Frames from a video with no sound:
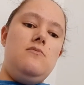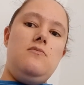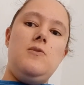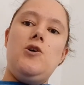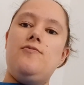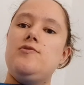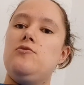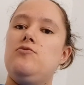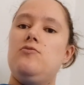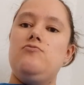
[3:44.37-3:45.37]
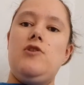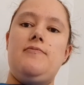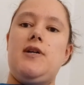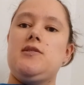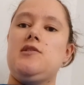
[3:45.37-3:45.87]
novel
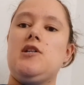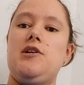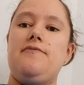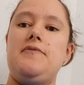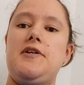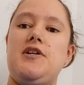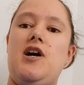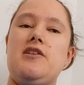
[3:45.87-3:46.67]
romance kind of thing.